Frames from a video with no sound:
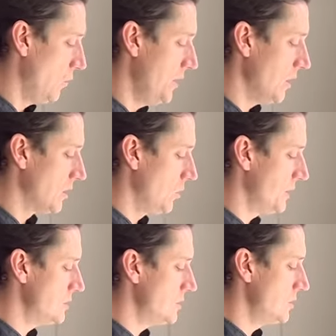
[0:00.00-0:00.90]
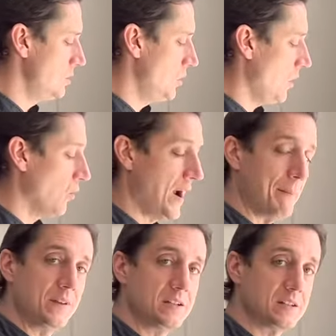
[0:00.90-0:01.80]
We are going to
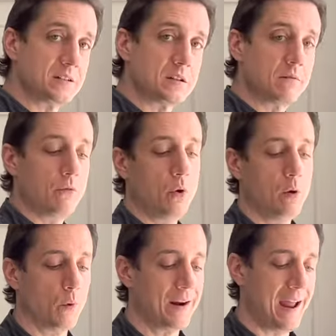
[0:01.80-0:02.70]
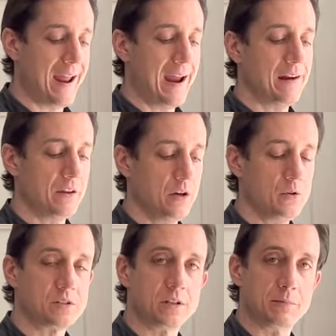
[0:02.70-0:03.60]
wrap these in tin foil, and we're going to add
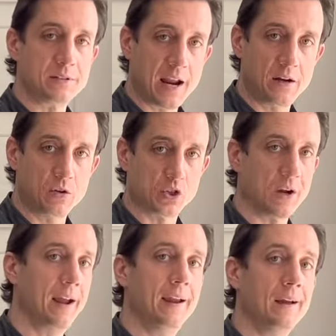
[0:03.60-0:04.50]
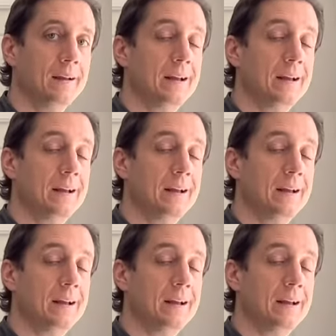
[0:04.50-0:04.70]
those to the potato tray.